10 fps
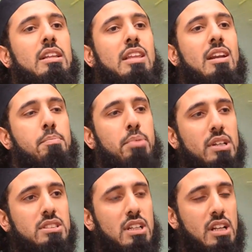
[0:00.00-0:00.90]
than a
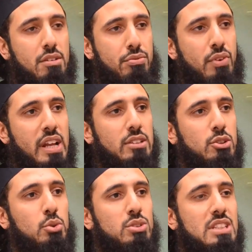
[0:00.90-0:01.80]
person and a friend
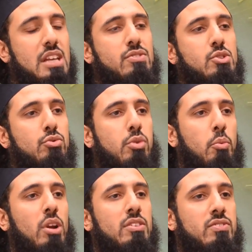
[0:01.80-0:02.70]
who saves you from
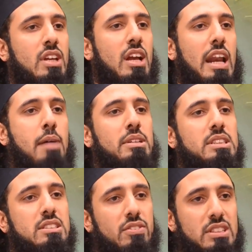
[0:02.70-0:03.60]
one of the
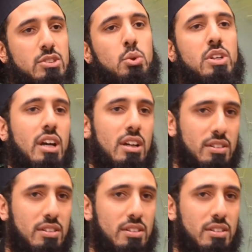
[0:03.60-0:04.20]
calamities of this dunya.